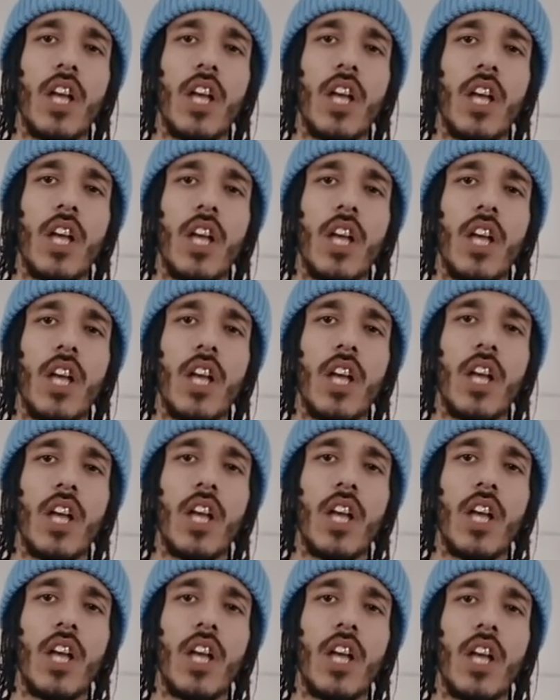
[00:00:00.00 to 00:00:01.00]

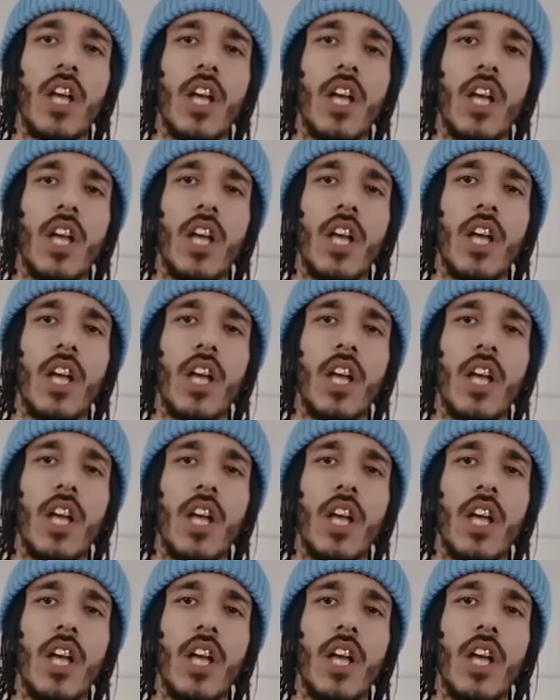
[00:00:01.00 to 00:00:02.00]

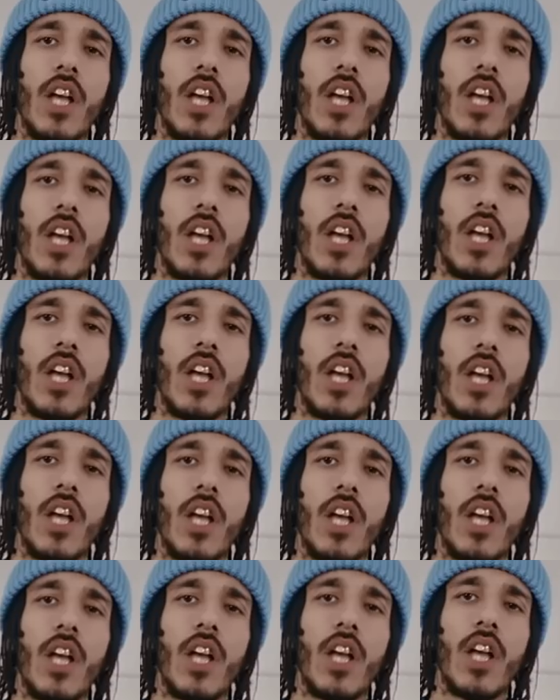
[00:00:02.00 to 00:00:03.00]

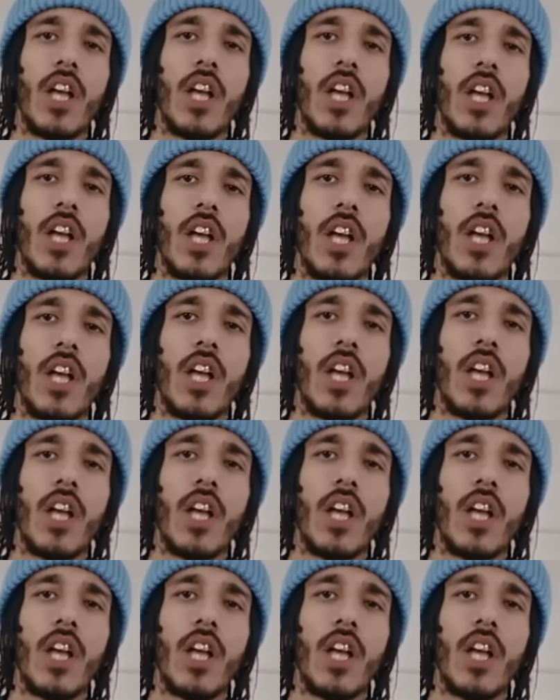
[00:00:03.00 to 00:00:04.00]

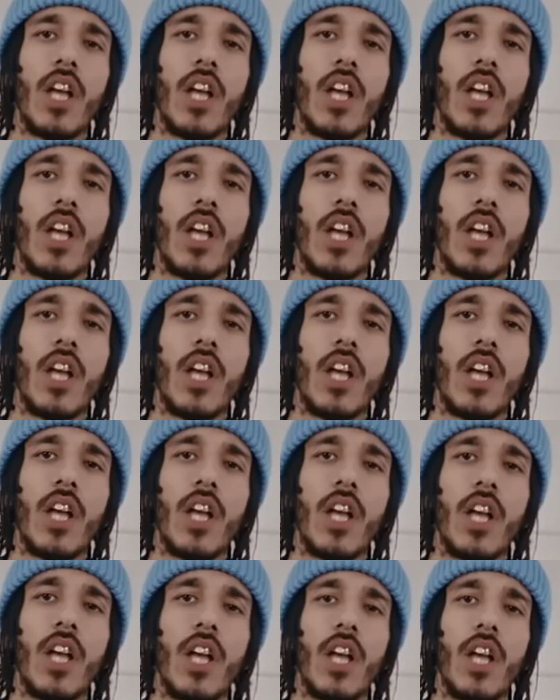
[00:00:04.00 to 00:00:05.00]

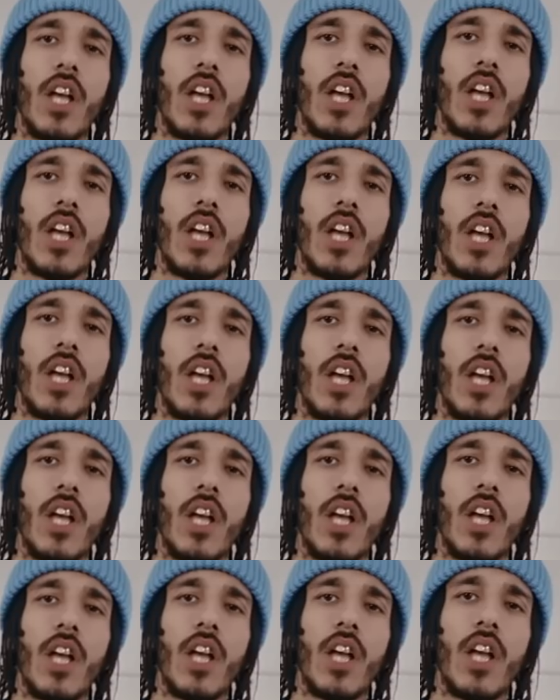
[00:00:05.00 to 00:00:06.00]

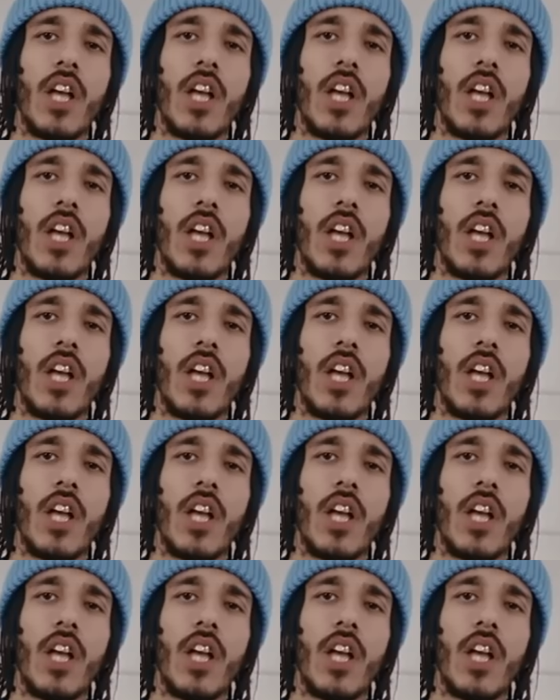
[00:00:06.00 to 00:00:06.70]
(not speaking)